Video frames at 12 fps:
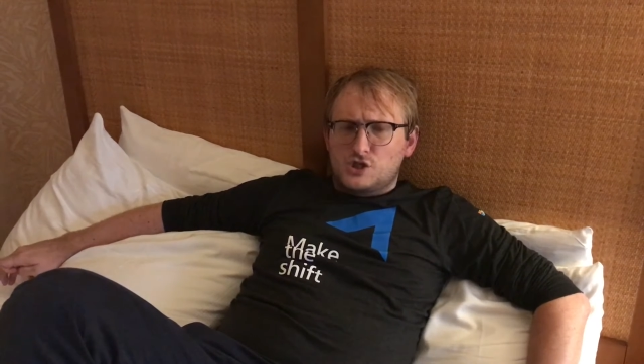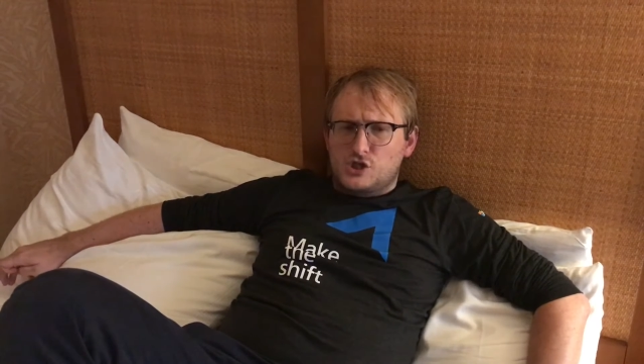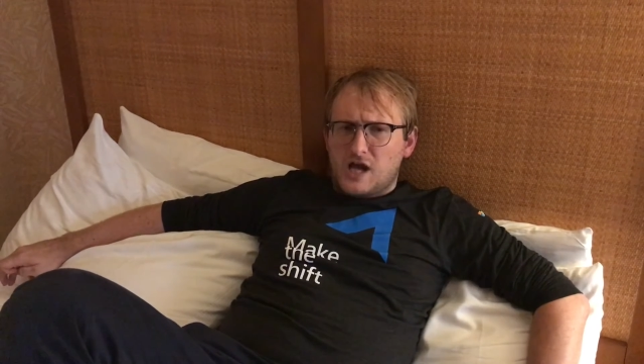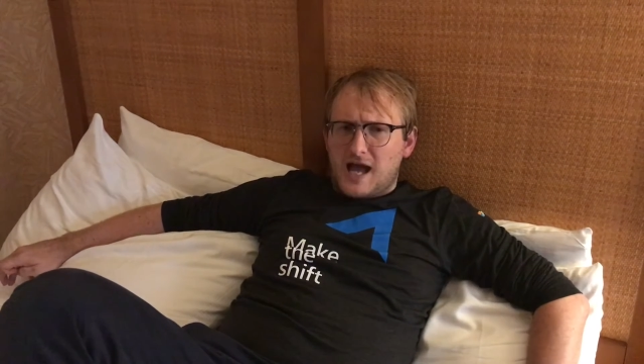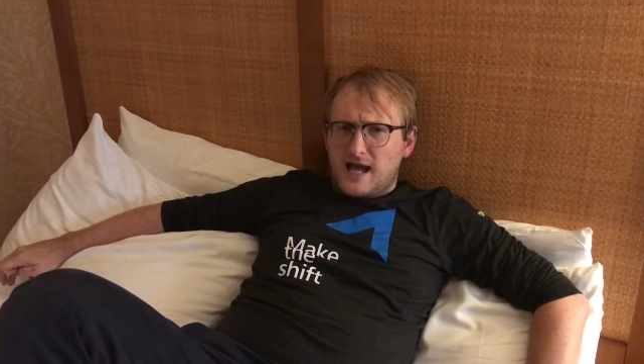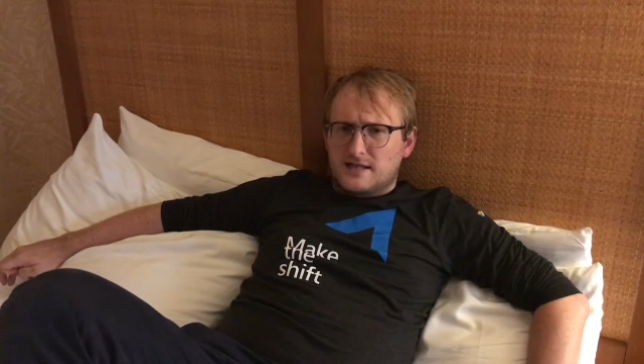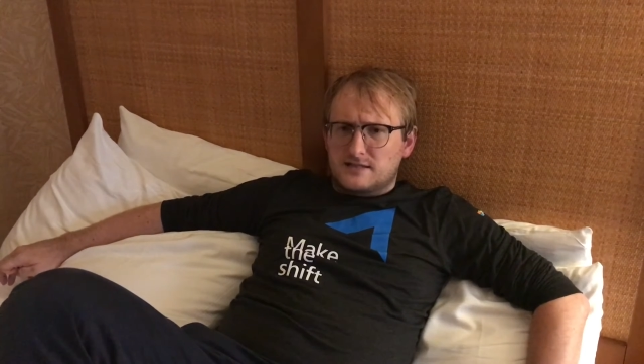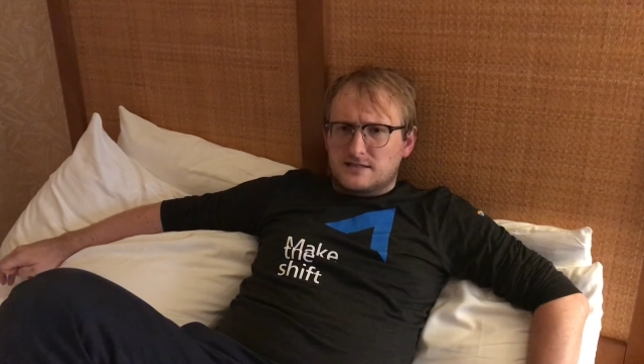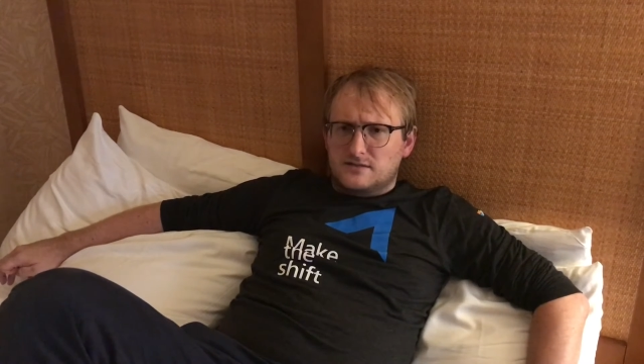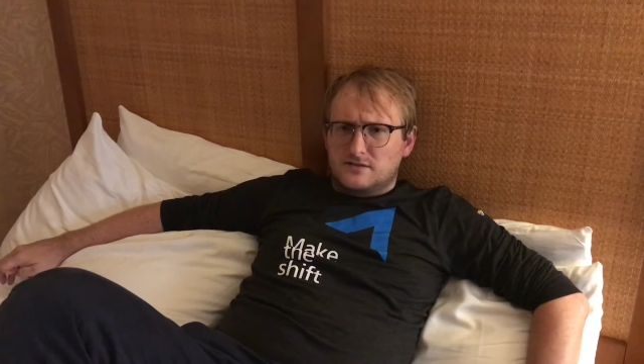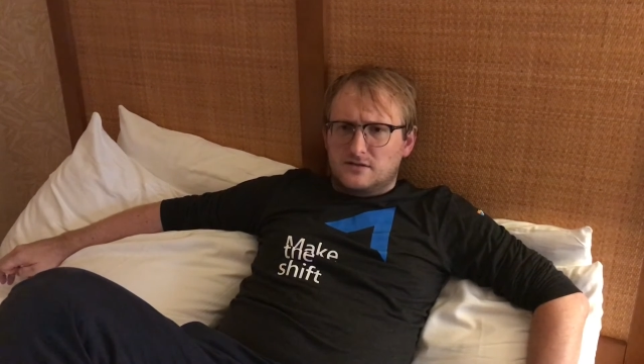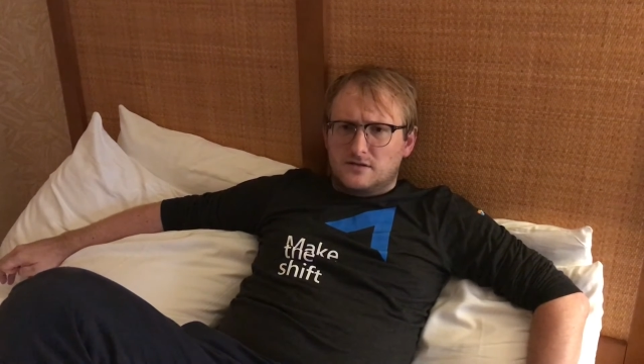chat,
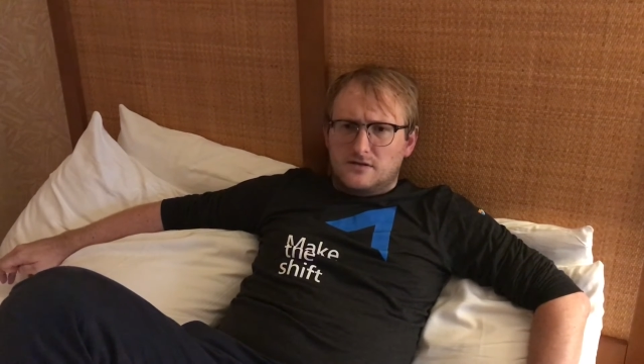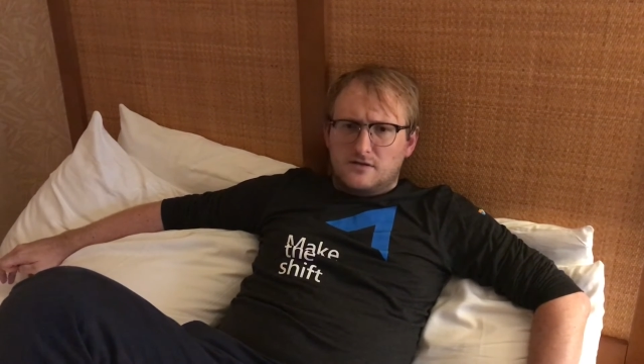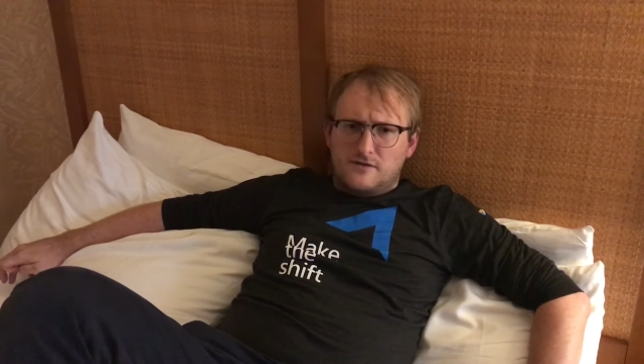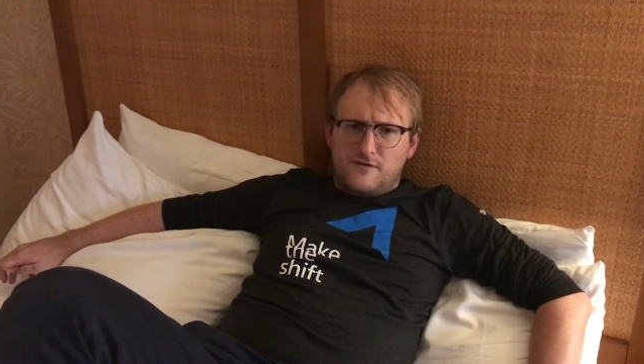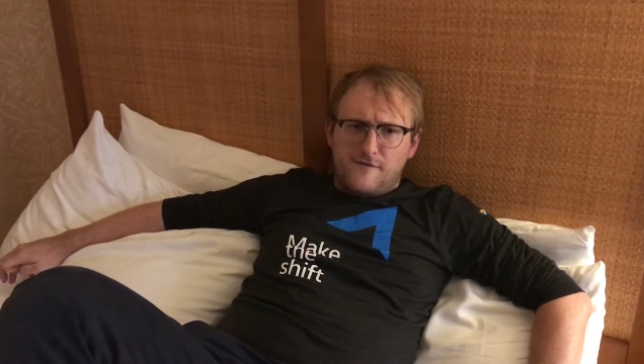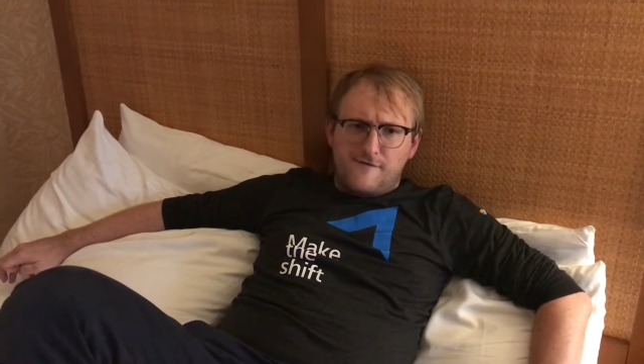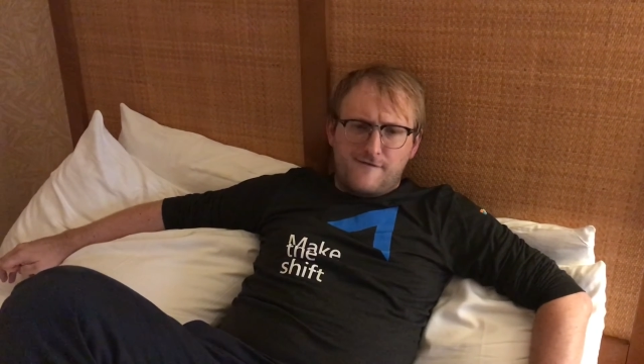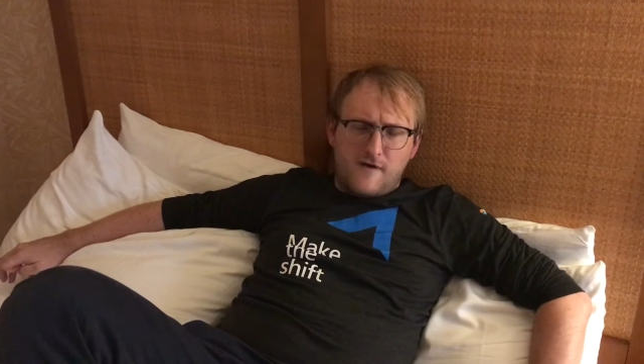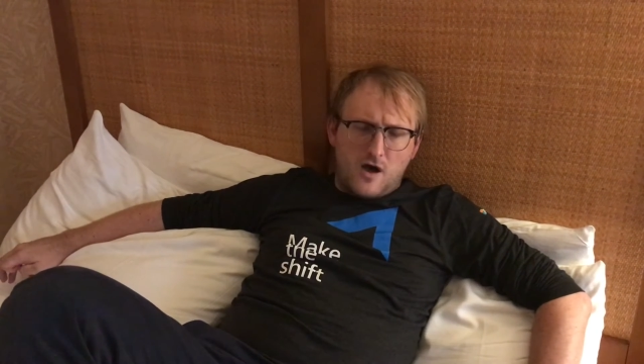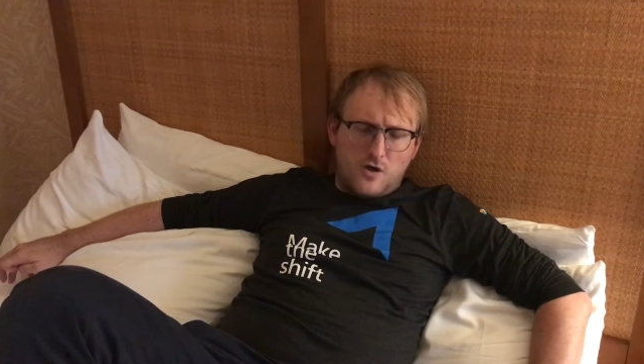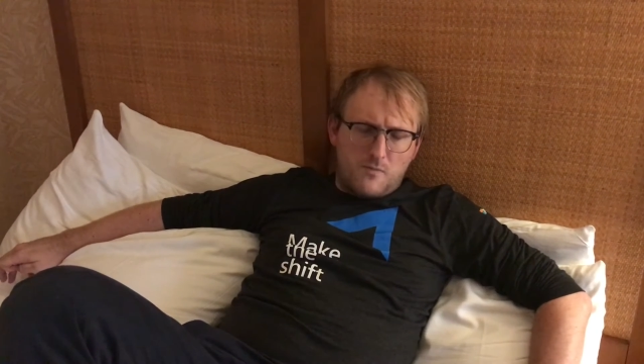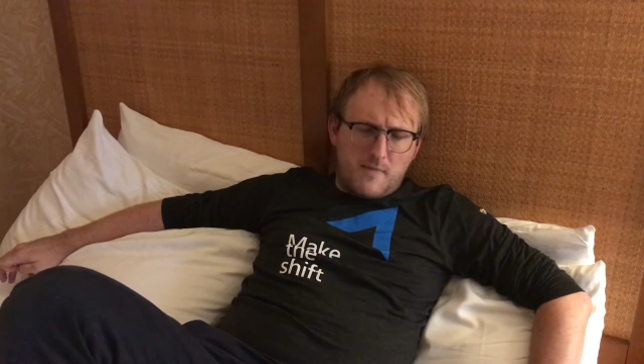
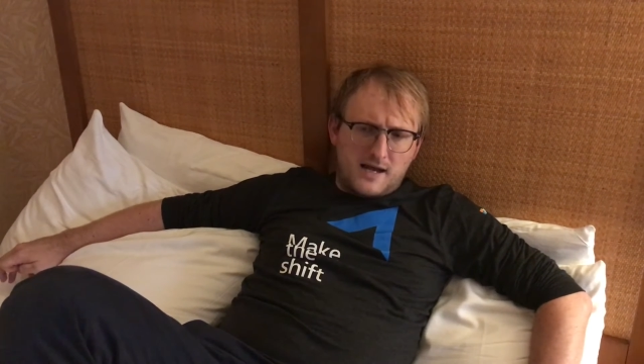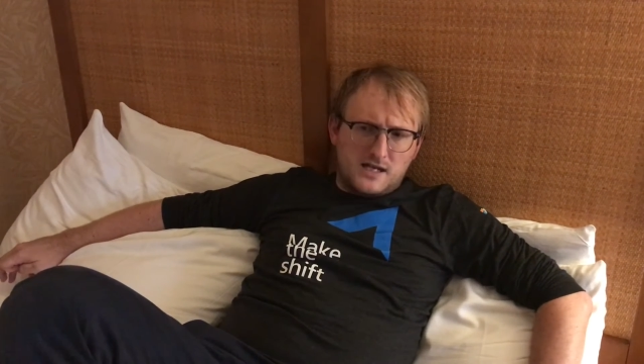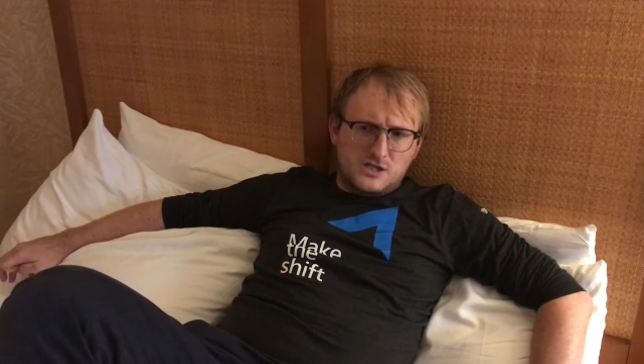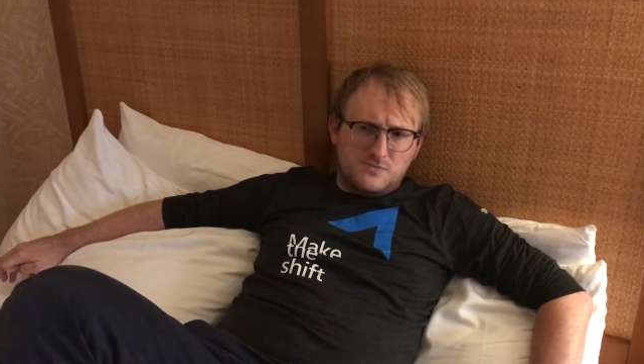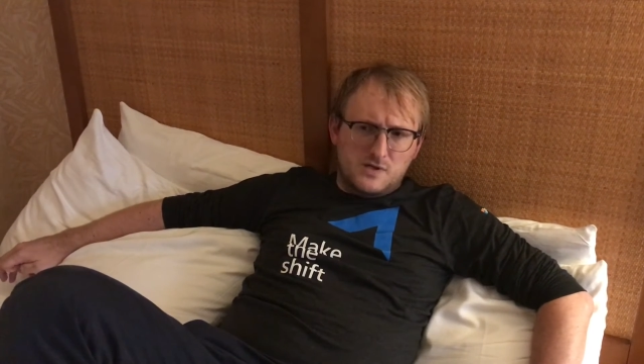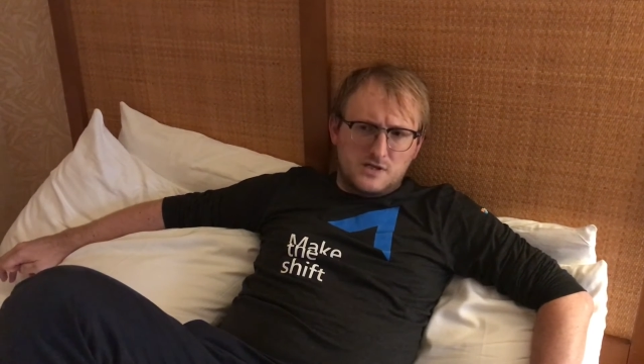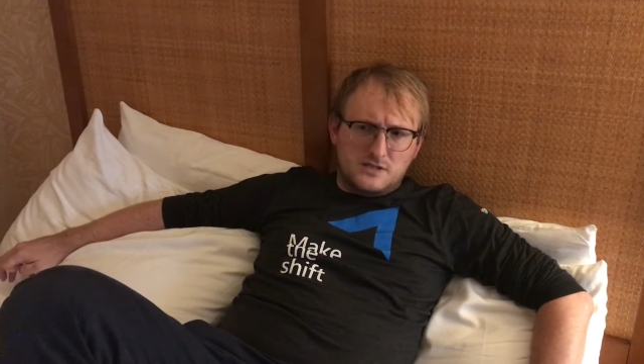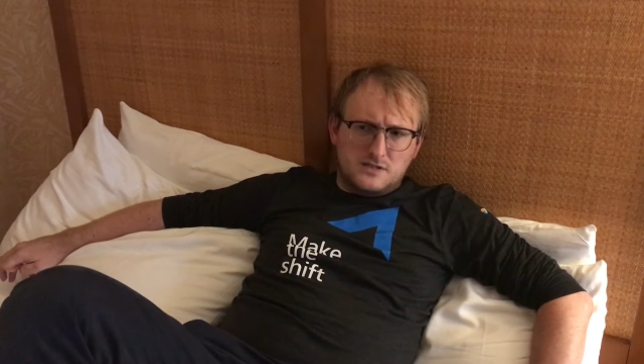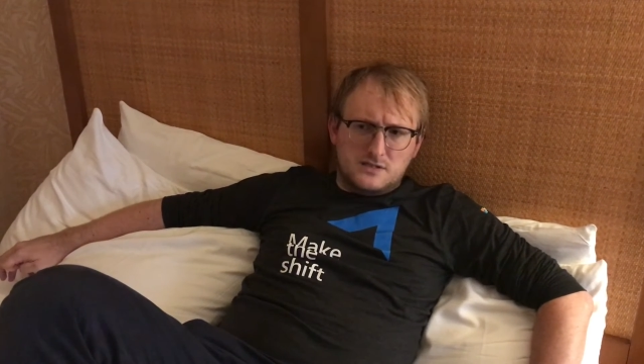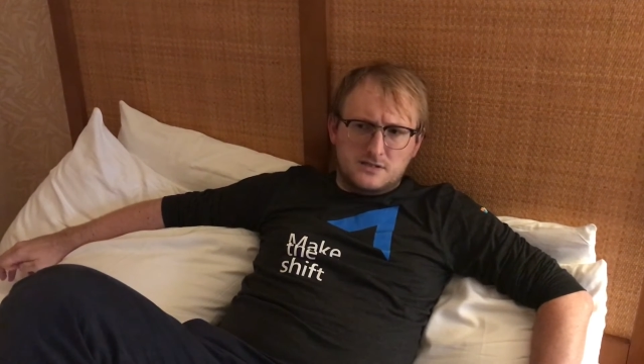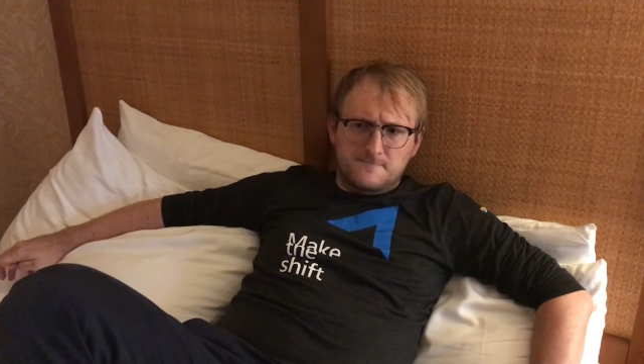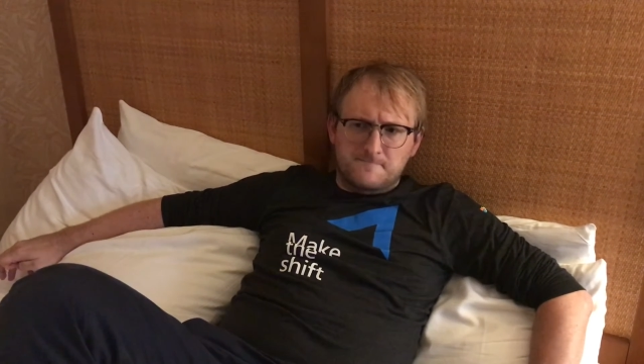file management,